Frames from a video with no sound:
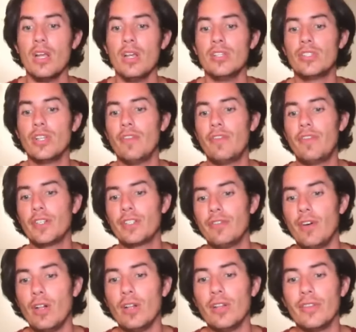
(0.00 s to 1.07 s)
So first of
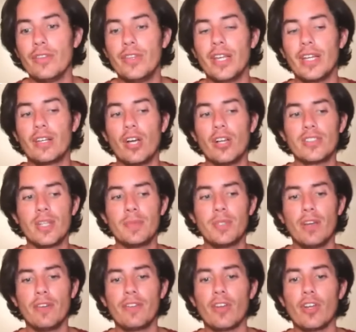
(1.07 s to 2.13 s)
all, the concept
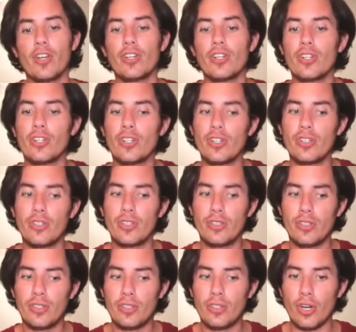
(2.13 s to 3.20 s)
of
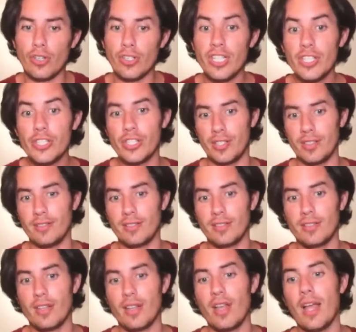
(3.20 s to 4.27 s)
cognition
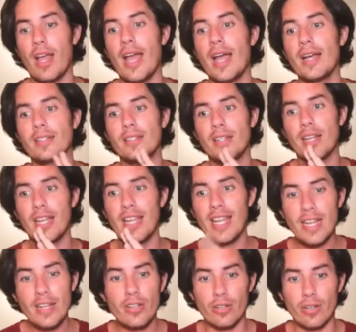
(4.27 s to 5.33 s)
and
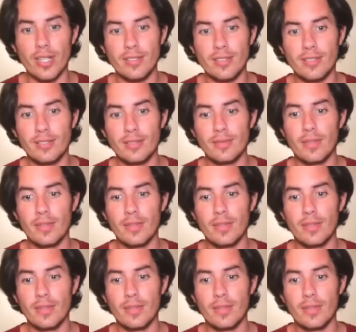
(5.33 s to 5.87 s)
ignorance